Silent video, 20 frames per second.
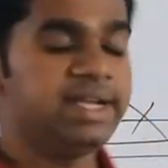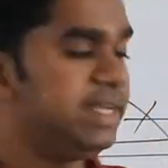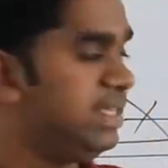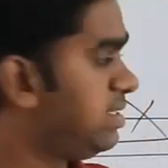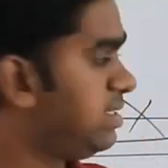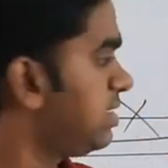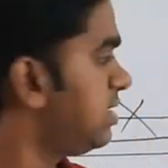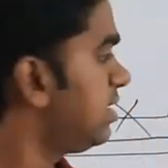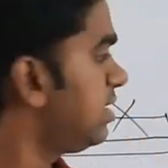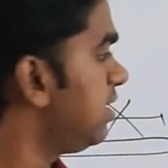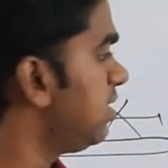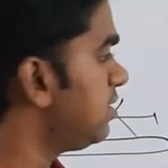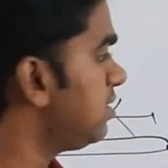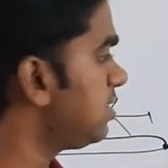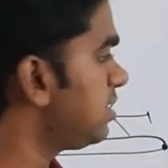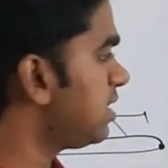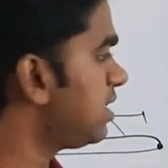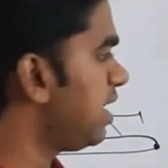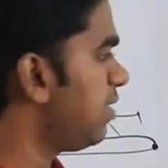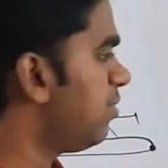
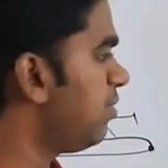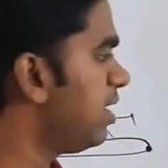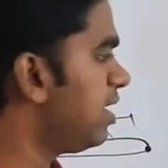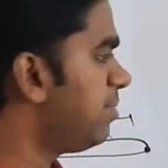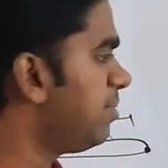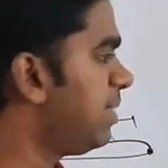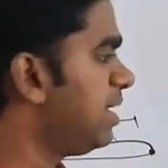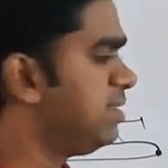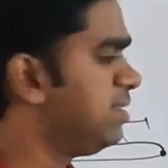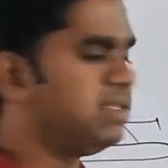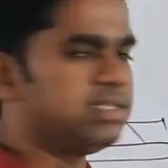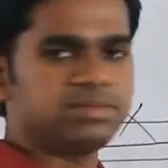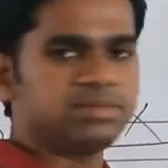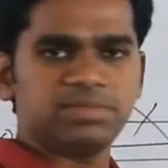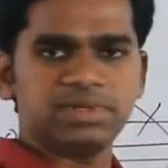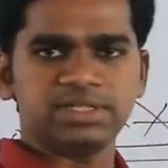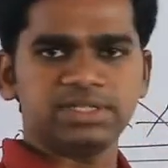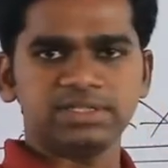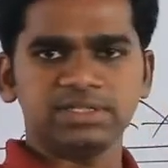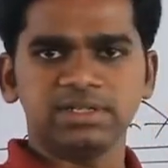Distance traveled by this
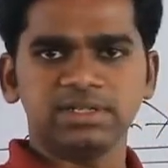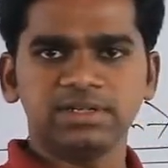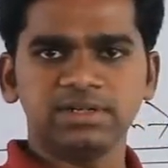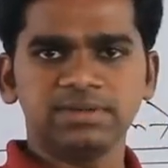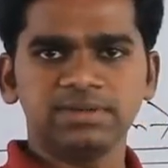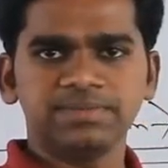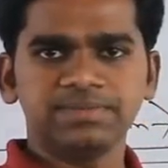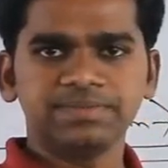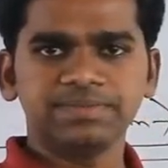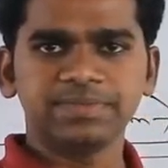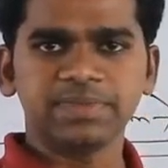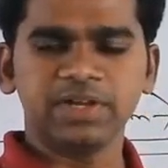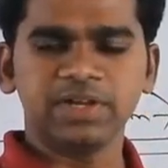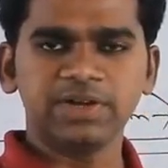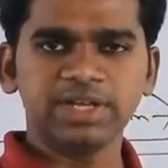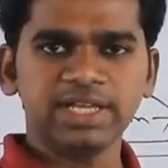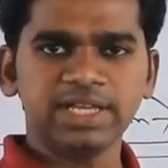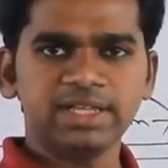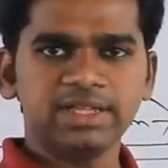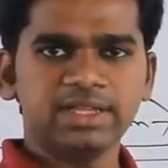person.
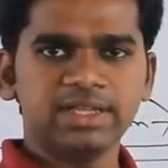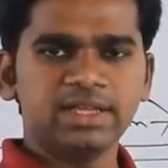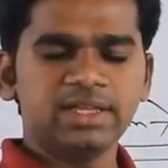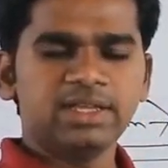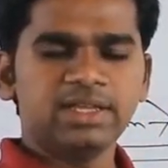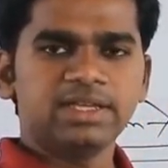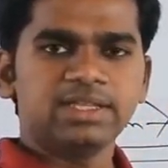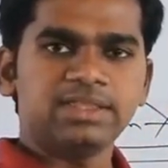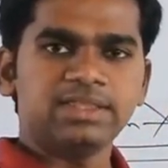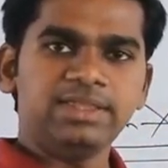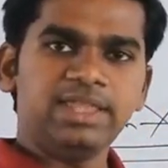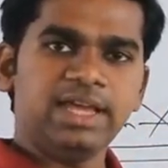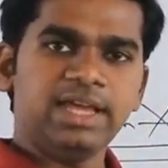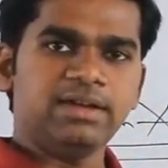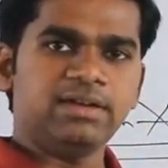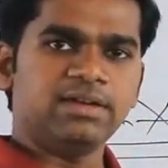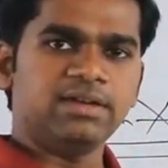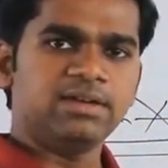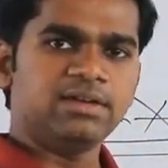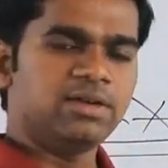Okay.
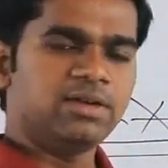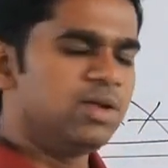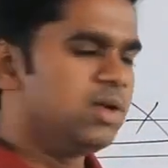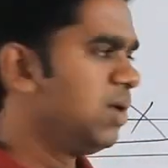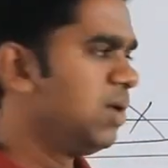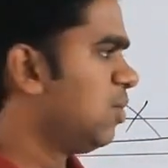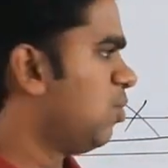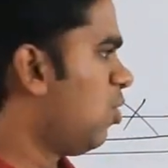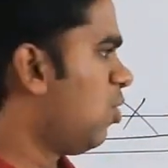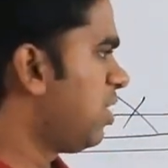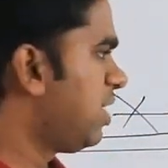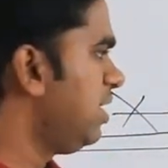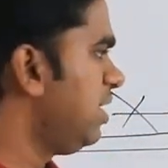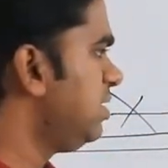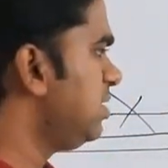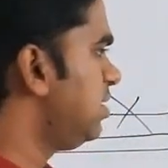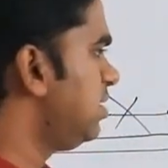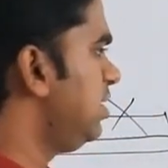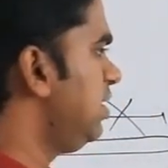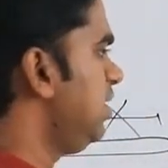Then what
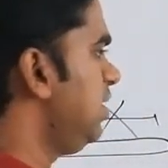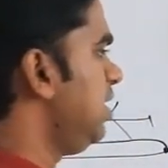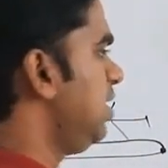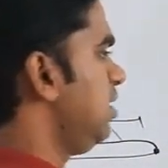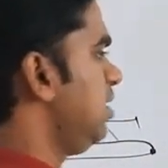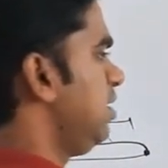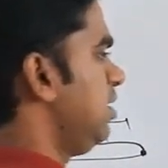is the